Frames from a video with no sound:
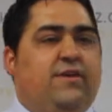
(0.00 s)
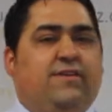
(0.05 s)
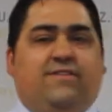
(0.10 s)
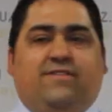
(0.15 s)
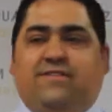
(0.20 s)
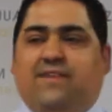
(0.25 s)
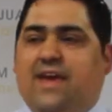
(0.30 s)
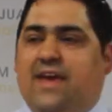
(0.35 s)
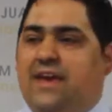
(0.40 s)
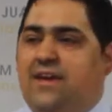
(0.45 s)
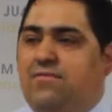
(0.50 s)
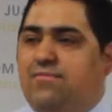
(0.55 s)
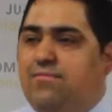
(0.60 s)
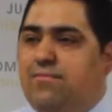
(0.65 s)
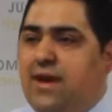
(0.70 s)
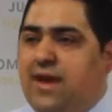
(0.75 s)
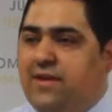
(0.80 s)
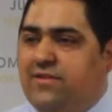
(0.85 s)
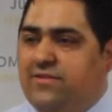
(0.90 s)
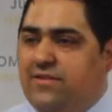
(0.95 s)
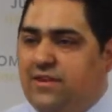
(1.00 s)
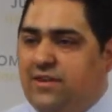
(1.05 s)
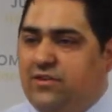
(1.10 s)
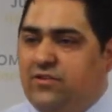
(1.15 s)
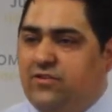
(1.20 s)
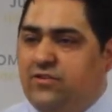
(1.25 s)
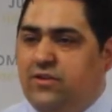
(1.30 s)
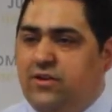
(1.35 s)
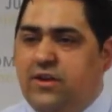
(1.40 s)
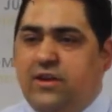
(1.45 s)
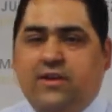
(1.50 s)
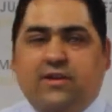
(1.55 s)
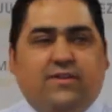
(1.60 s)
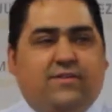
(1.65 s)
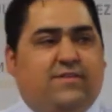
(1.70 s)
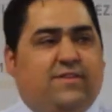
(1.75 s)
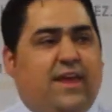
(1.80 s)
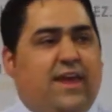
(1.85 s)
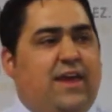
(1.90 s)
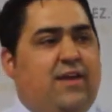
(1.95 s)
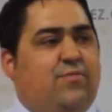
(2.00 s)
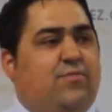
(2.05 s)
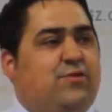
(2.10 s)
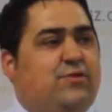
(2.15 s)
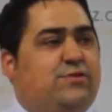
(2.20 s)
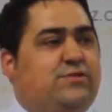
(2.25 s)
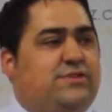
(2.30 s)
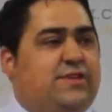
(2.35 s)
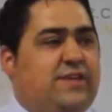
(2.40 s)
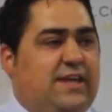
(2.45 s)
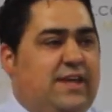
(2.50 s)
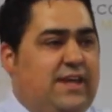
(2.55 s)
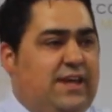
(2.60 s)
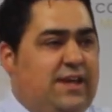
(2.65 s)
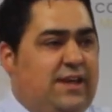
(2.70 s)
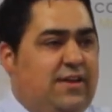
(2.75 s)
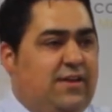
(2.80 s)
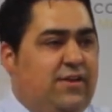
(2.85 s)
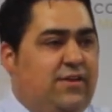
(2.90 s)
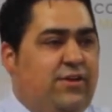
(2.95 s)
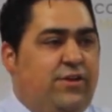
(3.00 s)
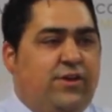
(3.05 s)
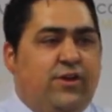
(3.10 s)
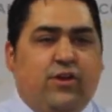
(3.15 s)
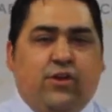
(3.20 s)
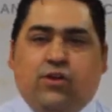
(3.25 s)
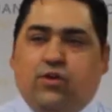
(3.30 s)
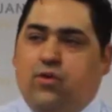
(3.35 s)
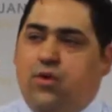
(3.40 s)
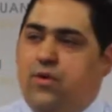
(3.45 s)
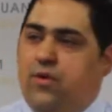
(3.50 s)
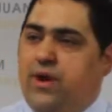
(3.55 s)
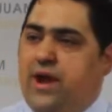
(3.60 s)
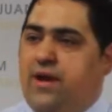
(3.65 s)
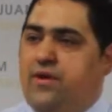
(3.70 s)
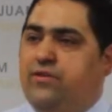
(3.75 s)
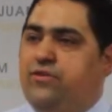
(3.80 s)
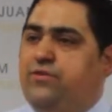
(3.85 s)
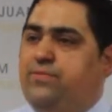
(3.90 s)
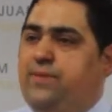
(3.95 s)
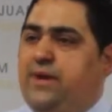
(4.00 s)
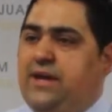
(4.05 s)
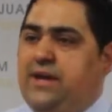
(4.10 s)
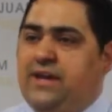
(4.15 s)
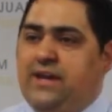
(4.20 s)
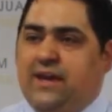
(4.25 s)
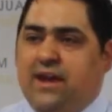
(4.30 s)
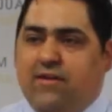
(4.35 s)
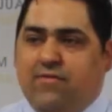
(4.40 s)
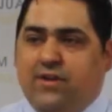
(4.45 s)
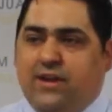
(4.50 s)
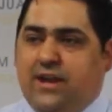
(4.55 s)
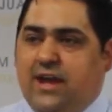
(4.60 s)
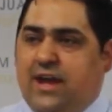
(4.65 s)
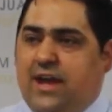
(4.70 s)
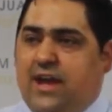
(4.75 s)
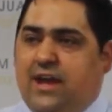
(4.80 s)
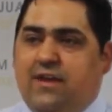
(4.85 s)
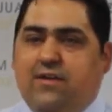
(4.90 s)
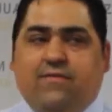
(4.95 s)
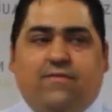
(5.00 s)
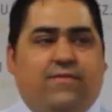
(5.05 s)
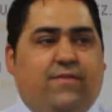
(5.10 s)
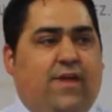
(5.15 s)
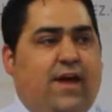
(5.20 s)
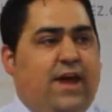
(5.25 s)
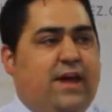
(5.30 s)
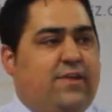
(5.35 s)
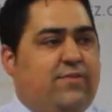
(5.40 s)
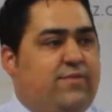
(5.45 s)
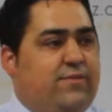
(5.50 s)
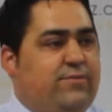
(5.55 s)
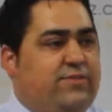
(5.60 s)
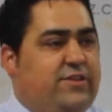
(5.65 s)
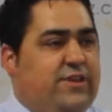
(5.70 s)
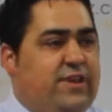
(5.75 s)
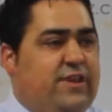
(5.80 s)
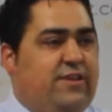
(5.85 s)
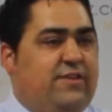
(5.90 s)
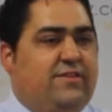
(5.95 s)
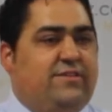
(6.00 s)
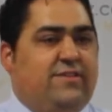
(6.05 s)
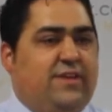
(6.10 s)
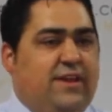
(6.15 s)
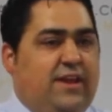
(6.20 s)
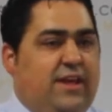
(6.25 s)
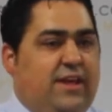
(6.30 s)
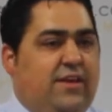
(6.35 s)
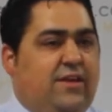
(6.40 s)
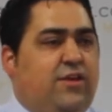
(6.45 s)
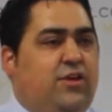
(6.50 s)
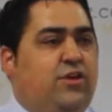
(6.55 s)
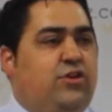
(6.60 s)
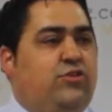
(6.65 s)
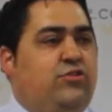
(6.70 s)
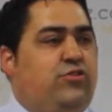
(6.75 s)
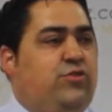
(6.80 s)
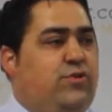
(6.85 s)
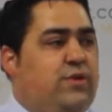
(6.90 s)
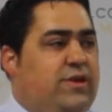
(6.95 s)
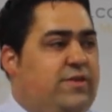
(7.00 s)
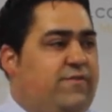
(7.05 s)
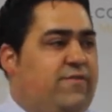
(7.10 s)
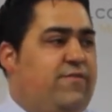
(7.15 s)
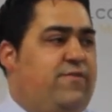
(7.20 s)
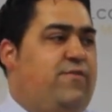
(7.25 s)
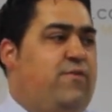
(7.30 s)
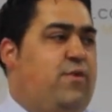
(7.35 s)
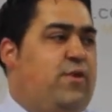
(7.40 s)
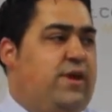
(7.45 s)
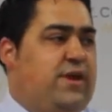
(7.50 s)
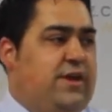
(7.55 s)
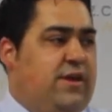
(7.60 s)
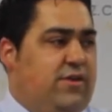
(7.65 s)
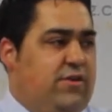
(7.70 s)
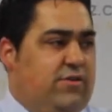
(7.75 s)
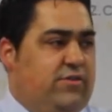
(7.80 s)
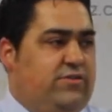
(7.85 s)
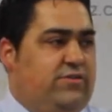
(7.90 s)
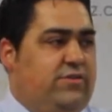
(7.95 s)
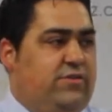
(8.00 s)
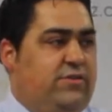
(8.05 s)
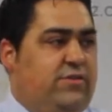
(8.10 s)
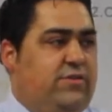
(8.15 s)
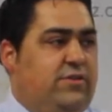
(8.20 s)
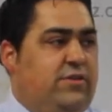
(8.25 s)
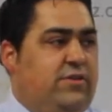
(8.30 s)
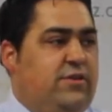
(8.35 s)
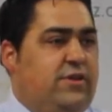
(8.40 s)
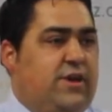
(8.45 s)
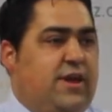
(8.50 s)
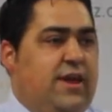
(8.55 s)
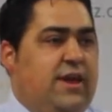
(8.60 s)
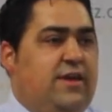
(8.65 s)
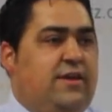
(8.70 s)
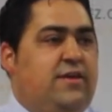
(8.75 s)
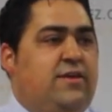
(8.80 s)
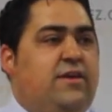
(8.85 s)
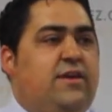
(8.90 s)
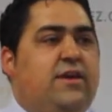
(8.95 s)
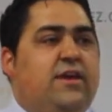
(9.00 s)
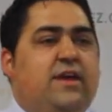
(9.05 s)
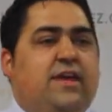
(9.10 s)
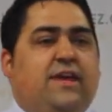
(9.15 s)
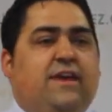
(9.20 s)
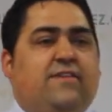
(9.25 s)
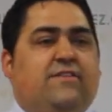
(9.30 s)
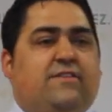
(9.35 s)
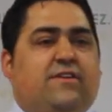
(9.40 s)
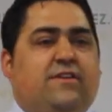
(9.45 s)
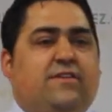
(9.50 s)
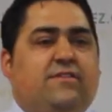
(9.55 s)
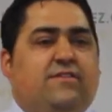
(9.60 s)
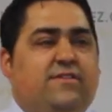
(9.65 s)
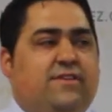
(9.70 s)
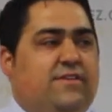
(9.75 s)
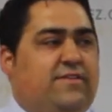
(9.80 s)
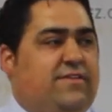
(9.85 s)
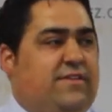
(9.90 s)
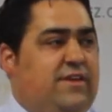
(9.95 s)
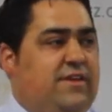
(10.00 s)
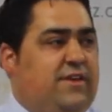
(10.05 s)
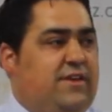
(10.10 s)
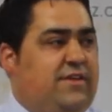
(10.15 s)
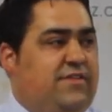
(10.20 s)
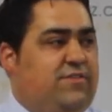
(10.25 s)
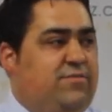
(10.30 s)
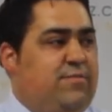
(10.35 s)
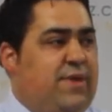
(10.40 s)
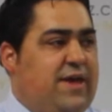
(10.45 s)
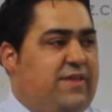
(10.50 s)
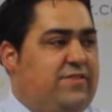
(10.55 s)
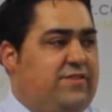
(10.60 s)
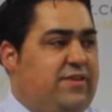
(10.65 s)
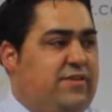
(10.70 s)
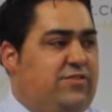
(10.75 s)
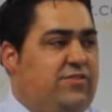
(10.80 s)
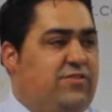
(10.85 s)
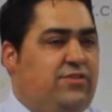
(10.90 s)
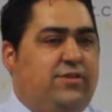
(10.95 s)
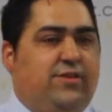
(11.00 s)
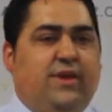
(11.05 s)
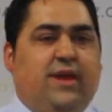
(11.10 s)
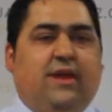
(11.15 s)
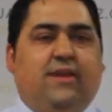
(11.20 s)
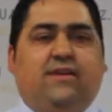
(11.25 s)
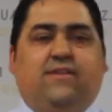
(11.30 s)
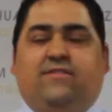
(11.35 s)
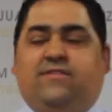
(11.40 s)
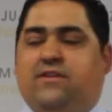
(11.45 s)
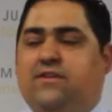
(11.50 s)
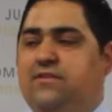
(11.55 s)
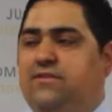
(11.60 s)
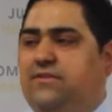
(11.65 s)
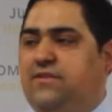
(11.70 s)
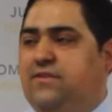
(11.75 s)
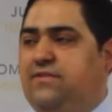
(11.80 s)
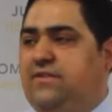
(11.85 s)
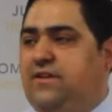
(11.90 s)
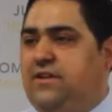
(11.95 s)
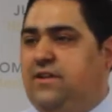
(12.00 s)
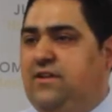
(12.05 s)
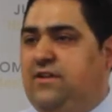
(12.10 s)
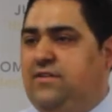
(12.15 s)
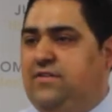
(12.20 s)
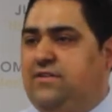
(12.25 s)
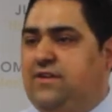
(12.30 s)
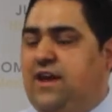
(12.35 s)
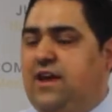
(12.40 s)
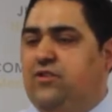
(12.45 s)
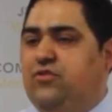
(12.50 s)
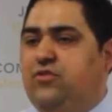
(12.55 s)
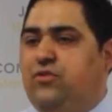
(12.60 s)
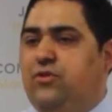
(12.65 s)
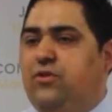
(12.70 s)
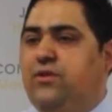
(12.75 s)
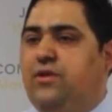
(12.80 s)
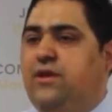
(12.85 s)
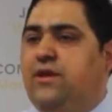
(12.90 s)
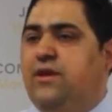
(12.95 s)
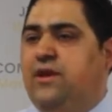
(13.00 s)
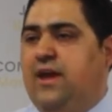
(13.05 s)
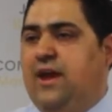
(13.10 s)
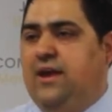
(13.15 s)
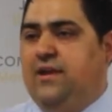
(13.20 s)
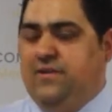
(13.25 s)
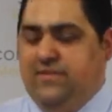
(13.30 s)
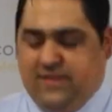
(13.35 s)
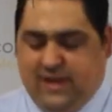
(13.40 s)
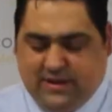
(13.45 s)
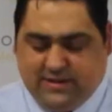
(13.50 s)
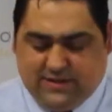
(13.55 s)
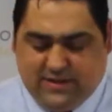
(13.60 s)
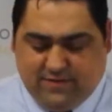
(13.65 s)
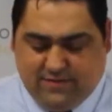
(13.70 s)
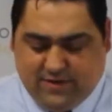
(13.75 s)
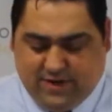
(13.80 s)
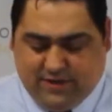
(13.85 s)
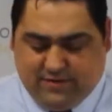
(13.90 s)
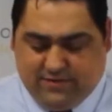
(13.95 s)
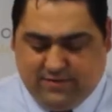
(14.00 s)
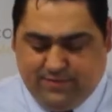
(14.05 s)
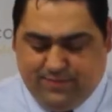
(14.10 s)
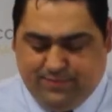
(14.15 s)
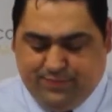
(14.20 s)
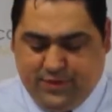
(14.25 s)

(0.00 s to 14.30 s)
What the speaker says: Same message, same routine, going out speaking every day, flying from city to city, doing it for 40 years, okay? He's consistent in his message, and he's consistent in his schedule and his activities.